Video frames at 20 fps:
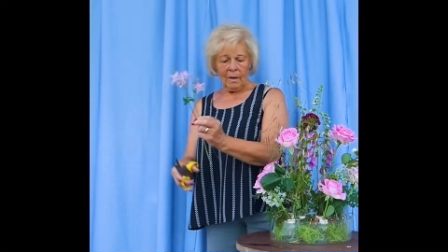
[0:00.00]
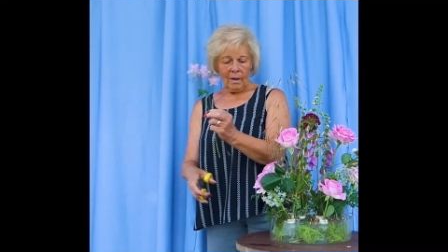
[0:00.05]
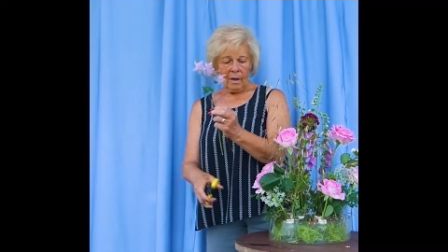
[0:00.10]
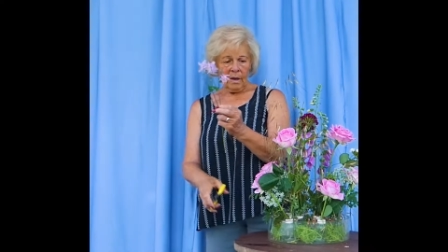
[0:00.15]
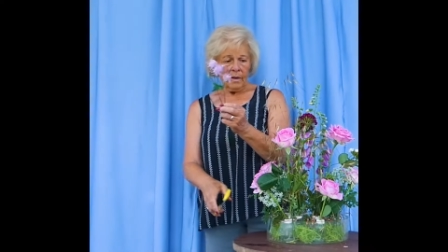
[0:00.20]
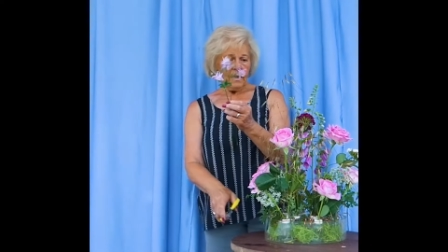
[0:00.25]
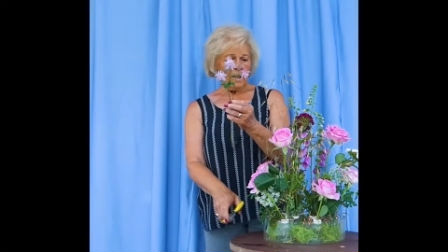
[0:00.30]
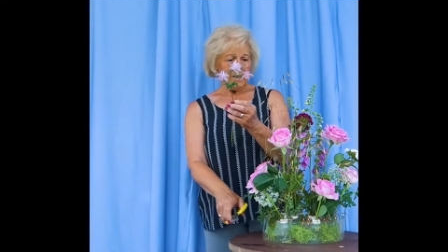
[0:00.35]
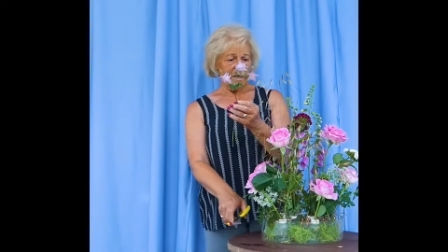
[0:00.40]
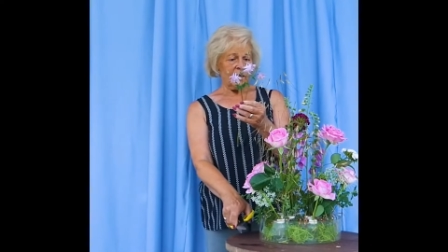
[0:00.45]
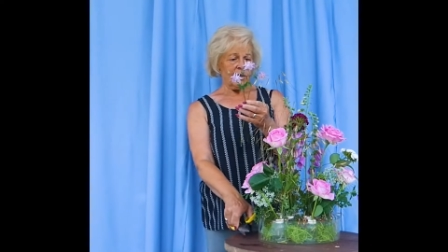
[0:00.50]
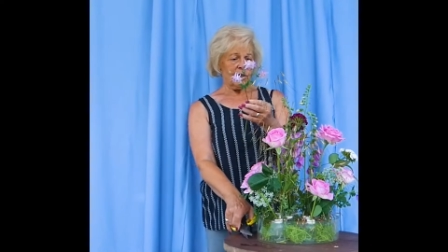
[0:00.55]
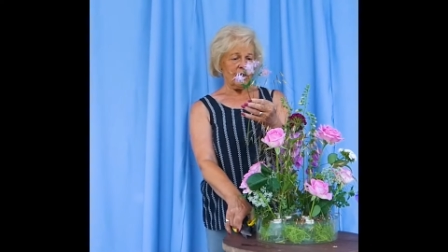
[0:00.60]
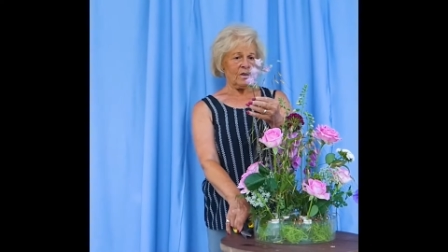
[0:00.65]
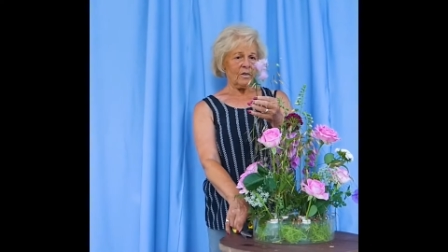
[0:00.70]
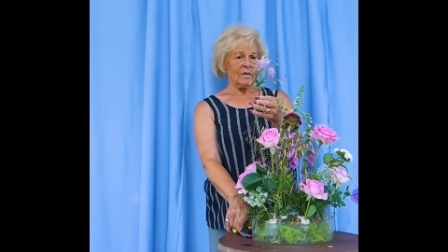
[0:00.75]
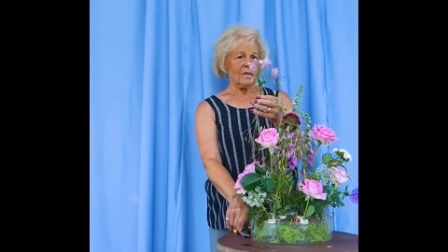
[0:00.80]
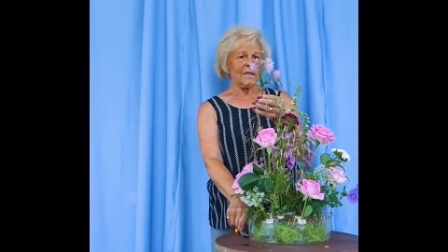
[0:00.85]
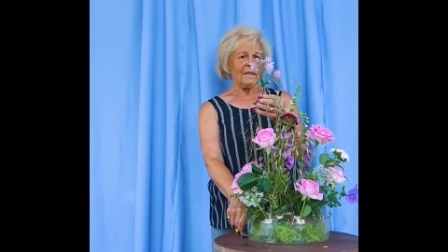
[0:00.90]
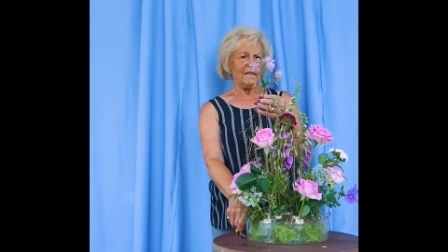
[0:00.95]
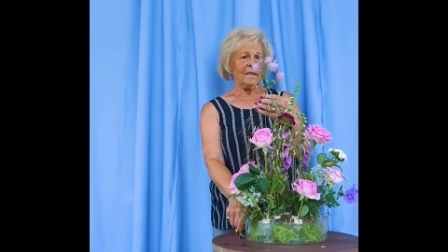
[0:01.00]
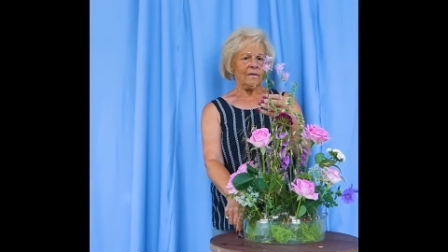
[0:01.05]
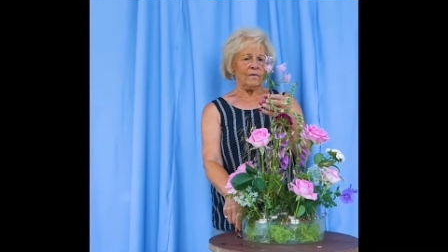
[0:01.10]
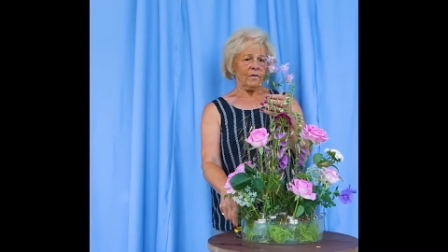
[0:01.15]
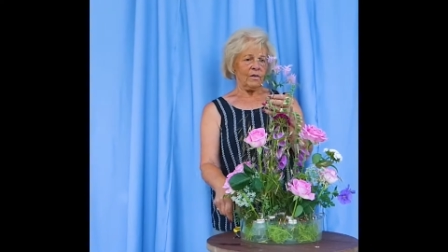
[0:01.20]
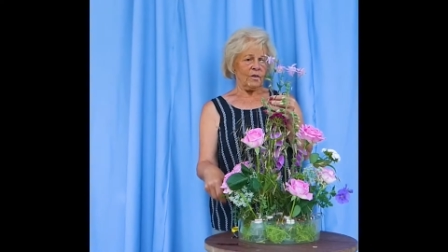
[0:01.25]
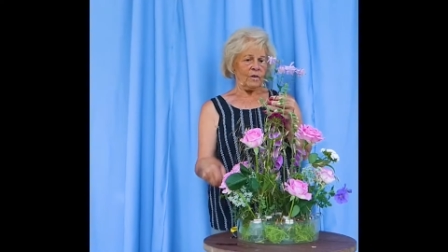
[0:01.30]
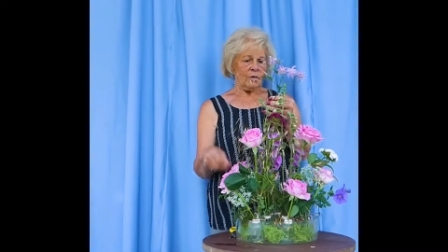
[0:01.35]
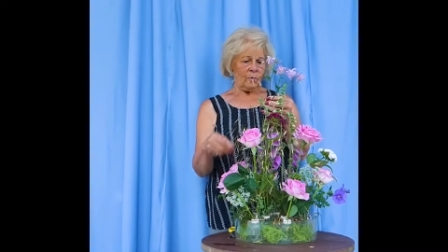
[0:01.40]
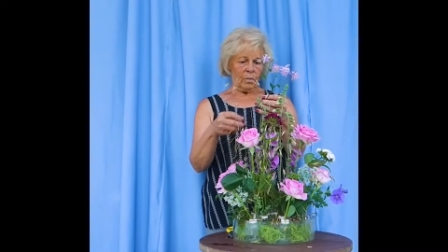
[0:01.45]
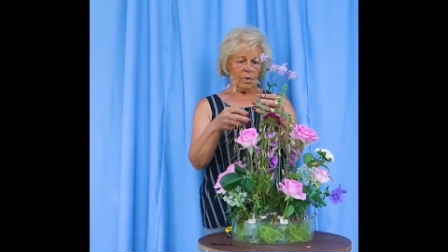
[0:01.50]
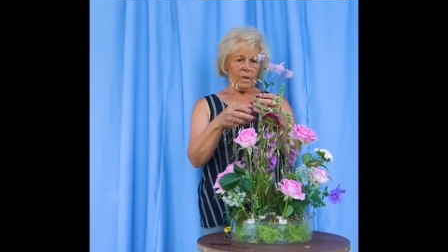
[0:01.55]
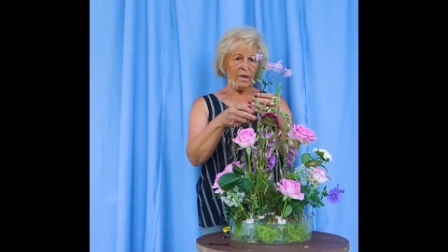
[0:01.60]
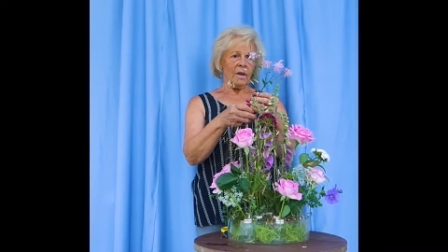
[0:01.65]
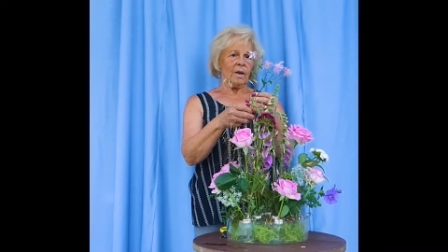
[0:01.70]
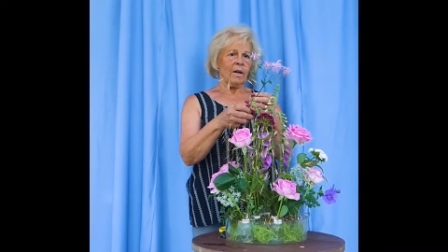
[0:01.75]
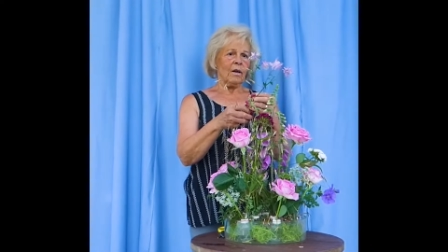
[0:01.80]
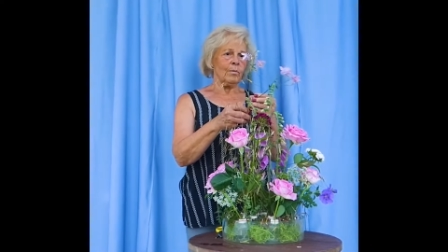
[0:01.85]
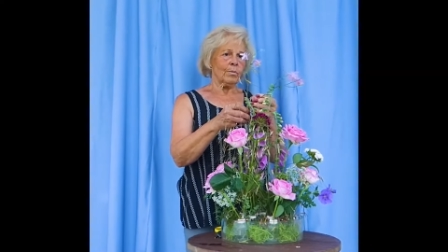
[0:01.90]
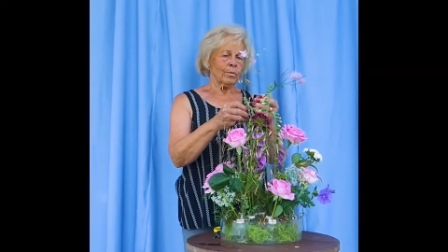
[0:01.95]
And then it just leaves us with
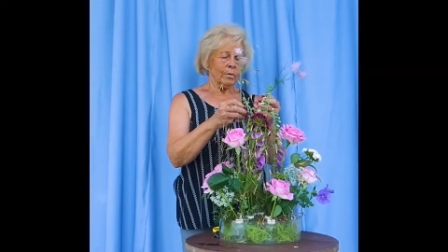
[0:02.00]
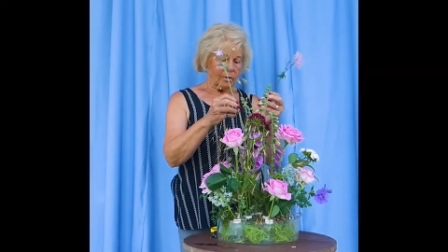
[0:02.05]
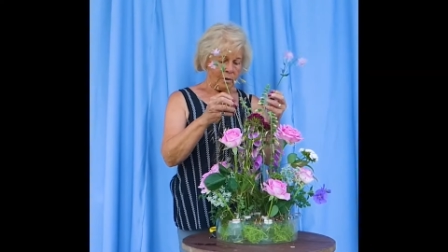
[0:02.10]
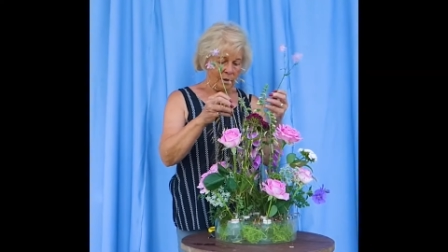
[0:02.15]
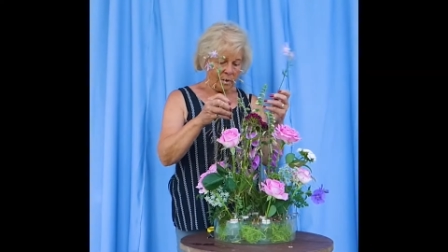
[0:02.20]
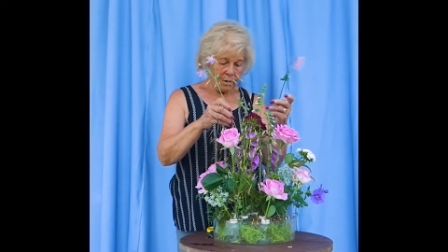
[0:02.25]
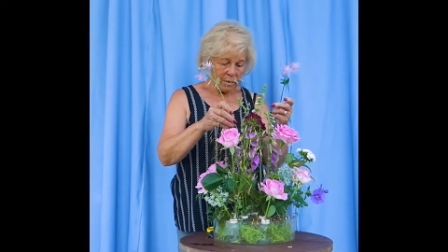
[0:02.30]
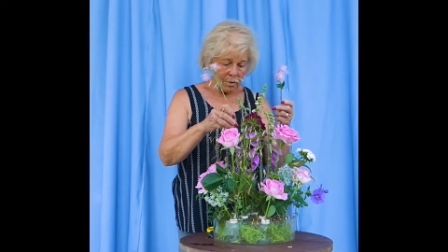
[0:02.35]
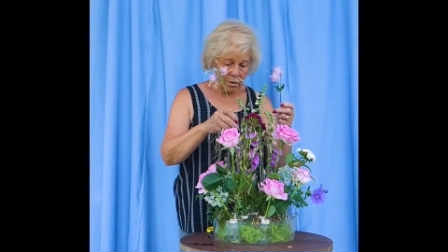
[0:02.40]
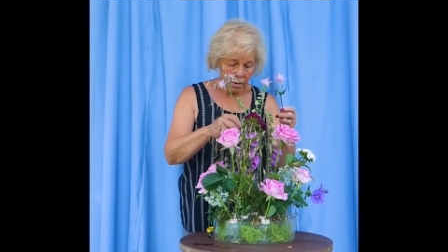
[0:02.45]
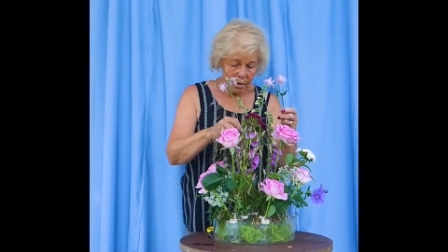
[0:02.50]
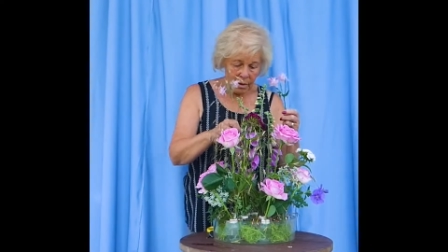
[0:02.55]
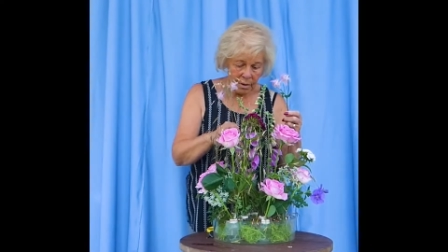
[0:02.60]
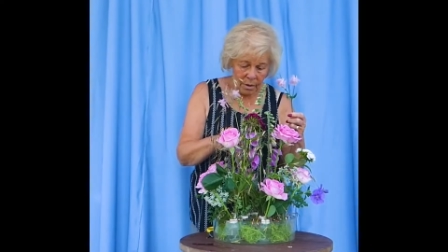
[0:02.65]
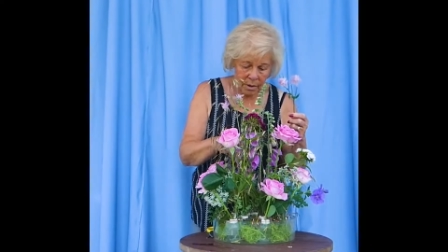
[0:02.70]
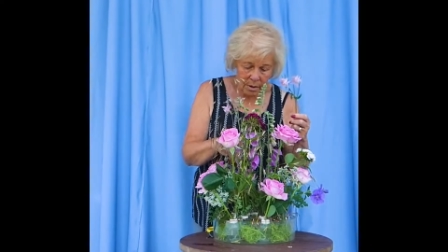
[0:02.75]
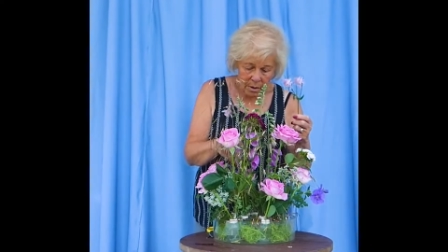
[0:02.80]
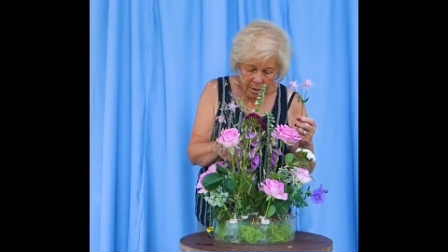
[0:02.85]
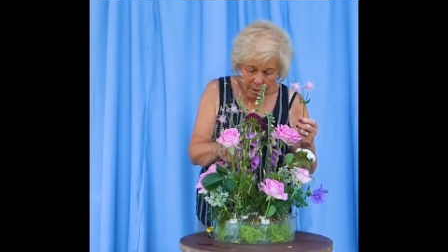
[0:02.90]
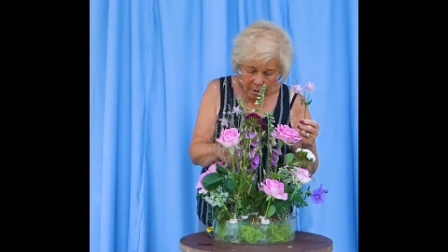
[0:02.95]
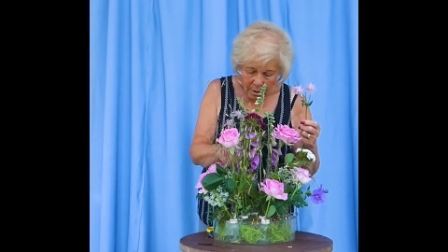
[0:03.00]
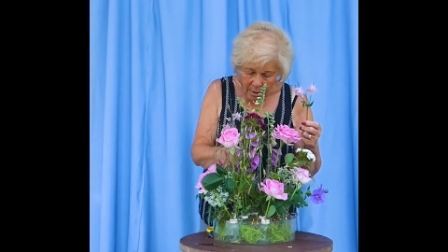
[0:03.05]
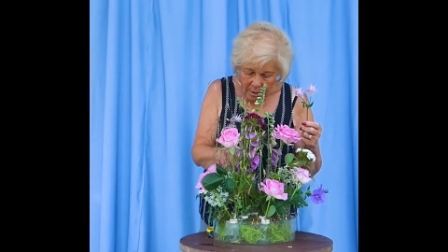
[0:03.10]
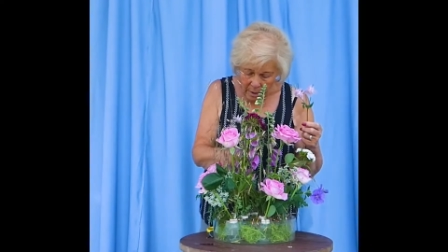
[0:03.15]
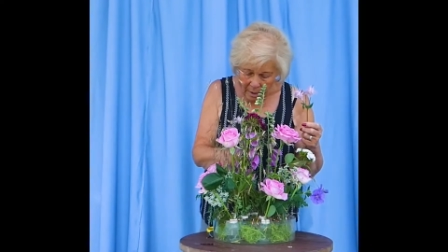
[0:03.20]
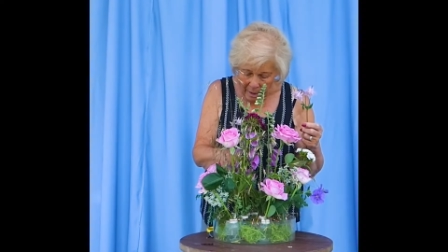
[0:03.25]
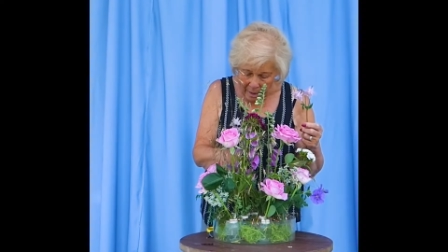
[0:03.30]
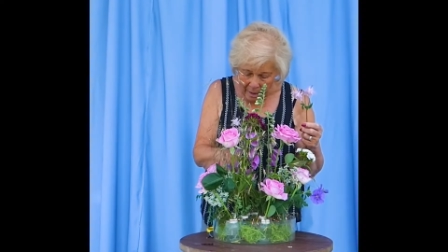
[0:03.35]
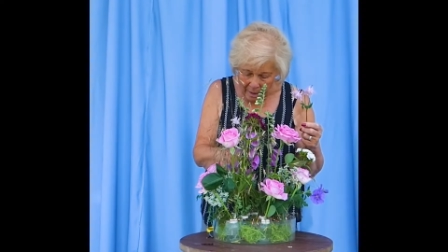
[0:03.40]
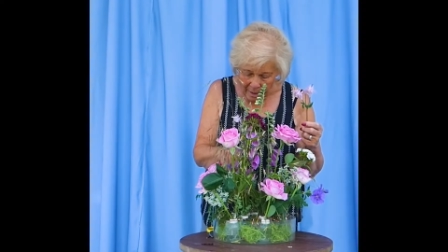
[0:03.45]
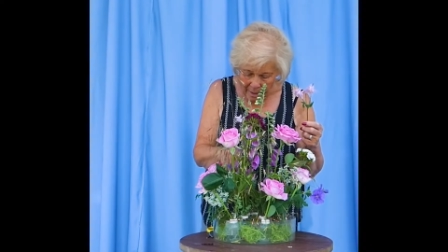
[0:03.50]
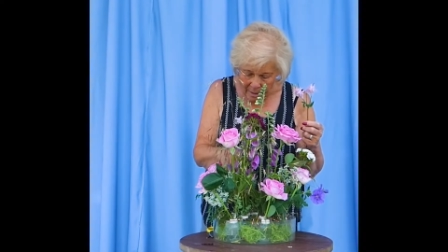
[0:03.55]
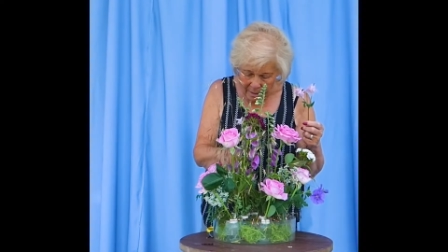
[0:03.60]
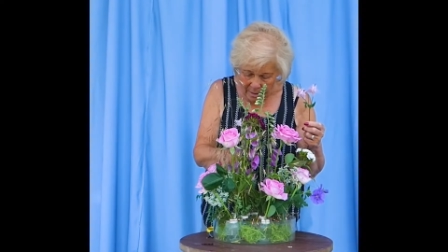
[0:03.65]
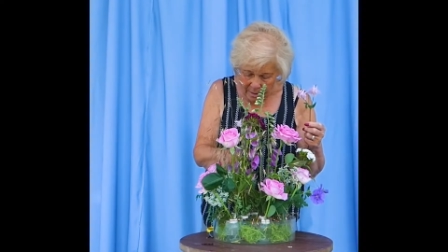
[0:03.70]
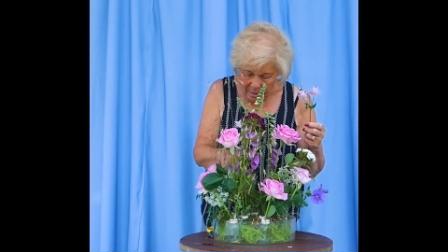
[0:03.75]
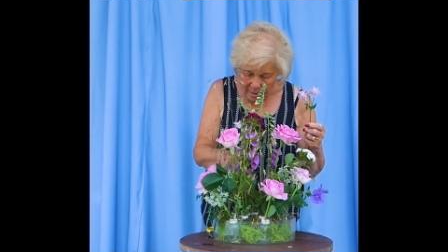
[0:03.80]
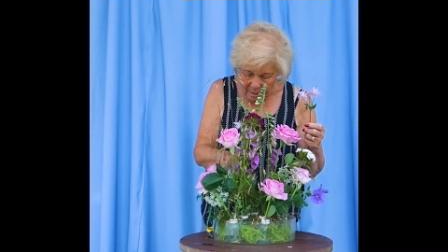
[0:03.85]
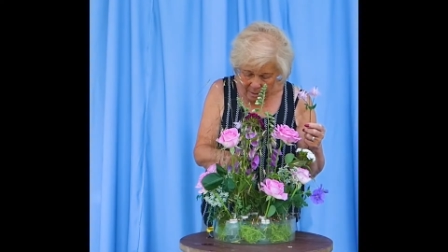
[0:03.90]
a couple to add